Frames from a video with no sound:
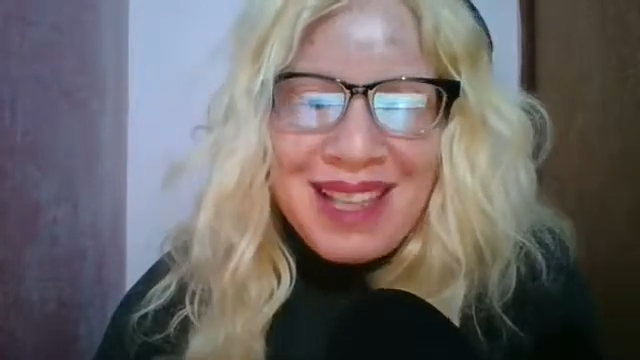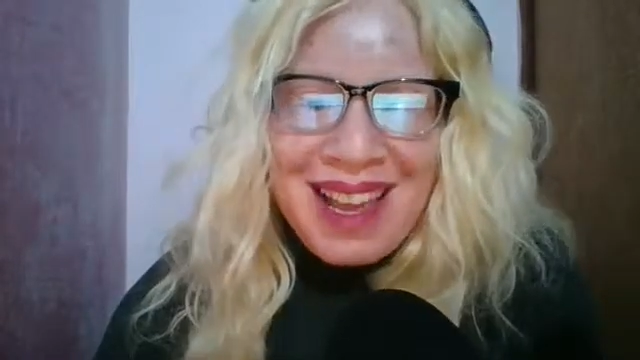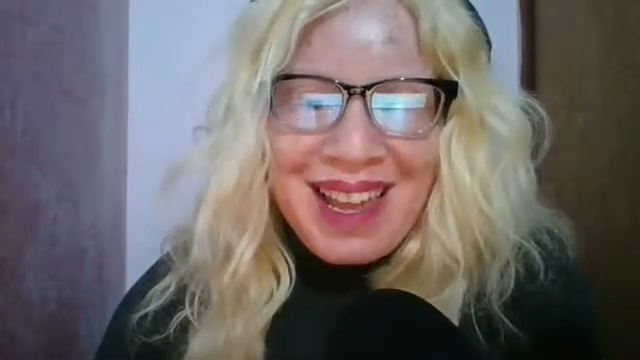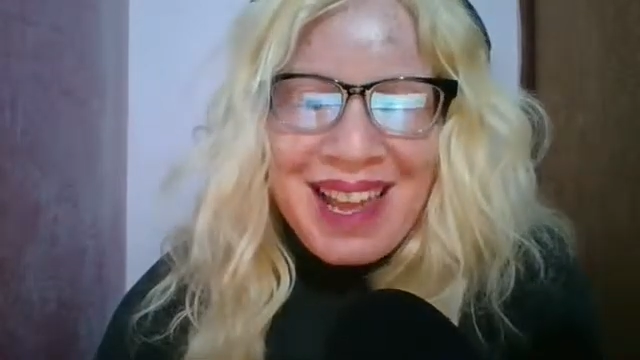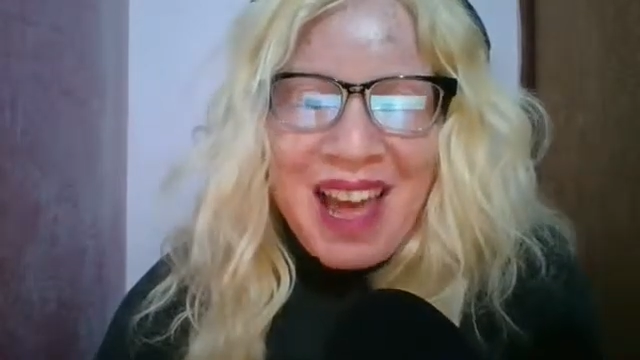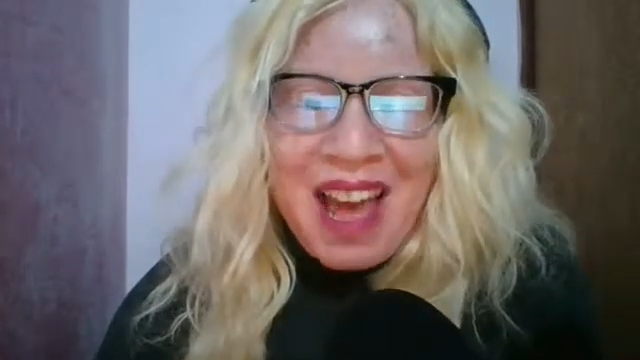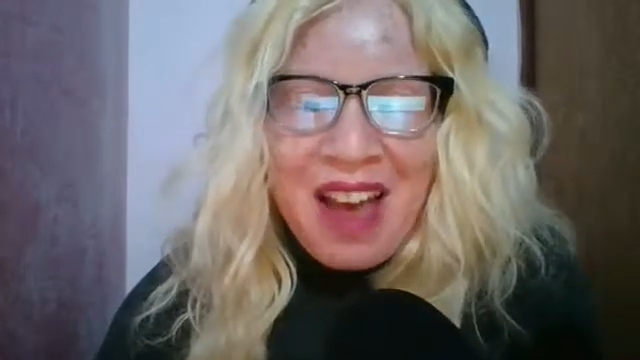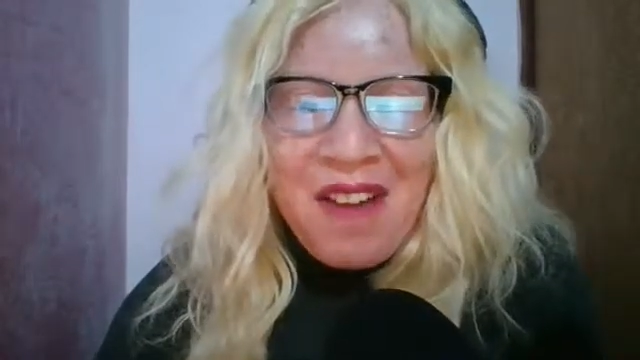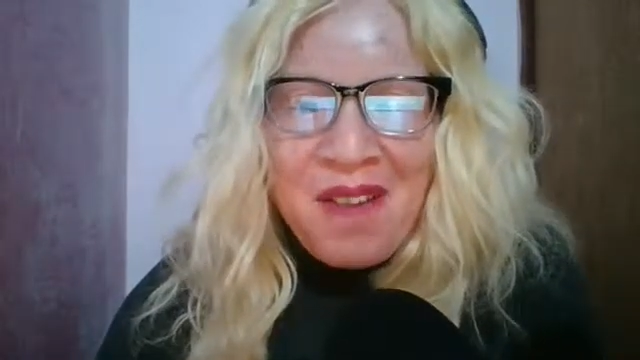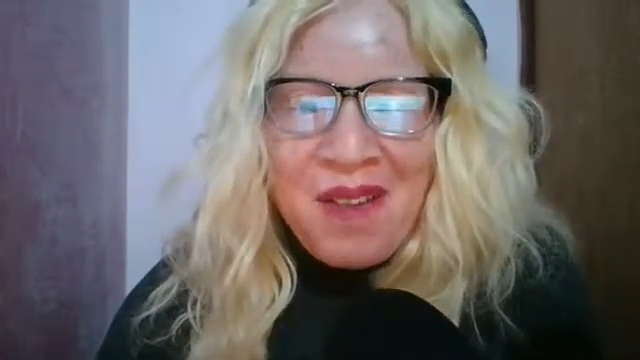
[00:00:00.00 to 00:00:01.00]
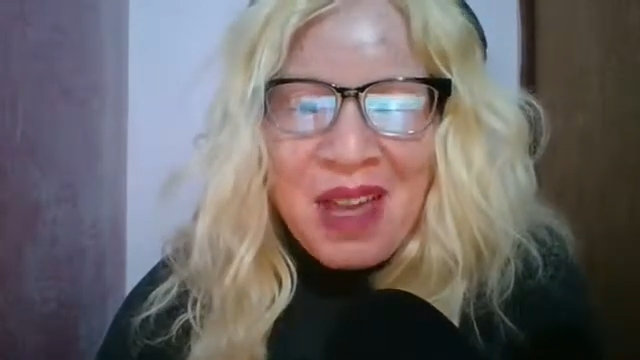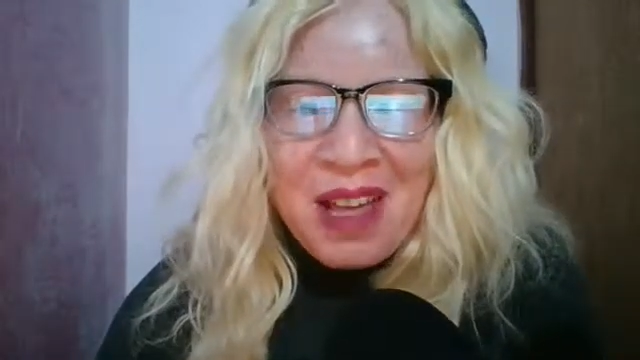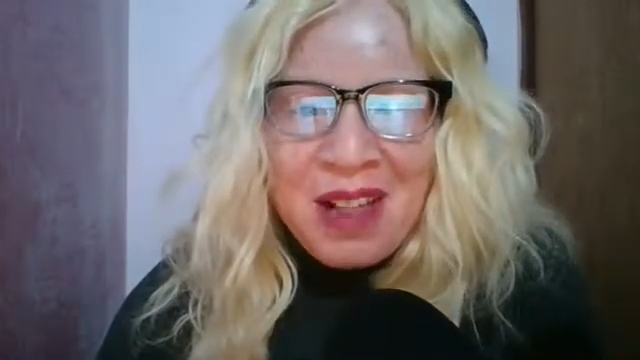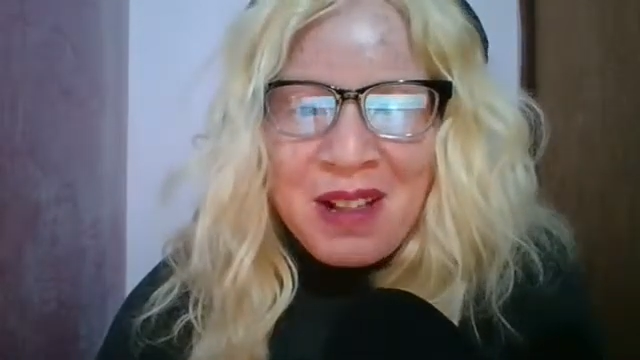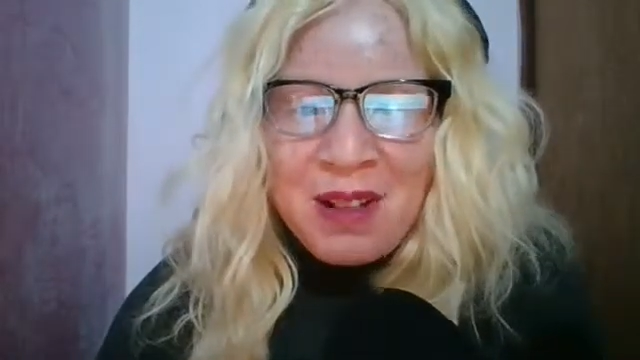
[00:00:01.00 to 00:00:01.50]
I have
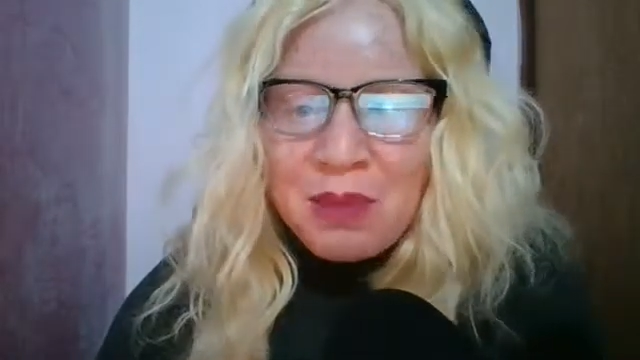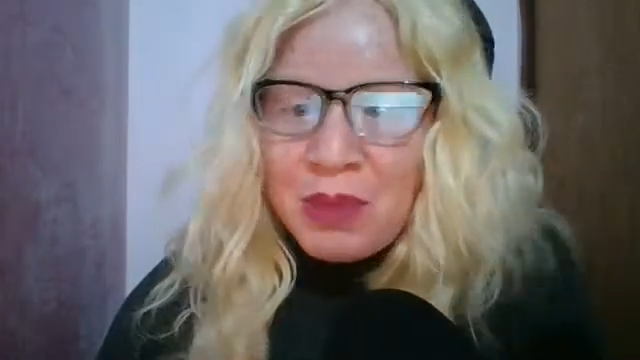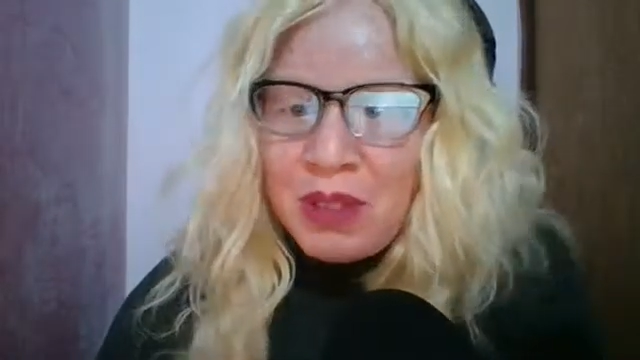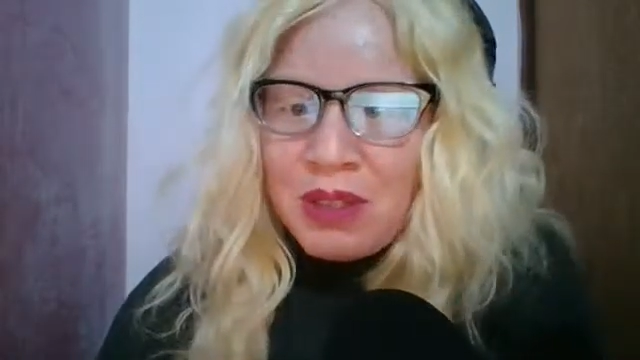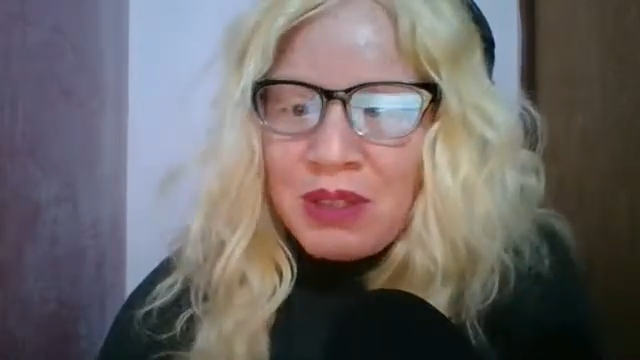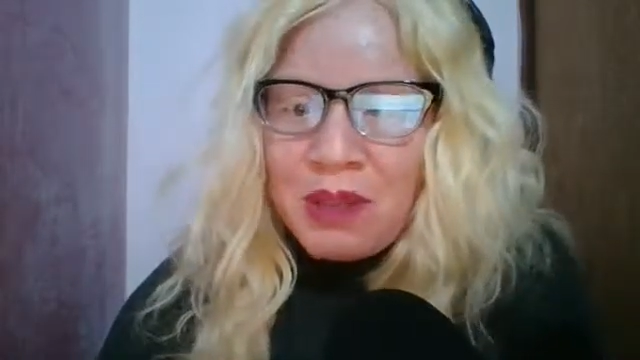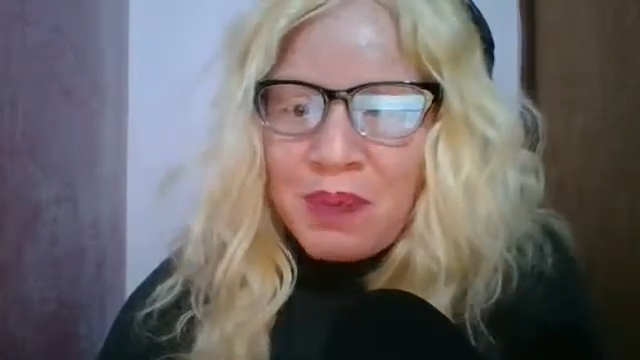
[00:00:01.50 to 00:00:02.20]
helped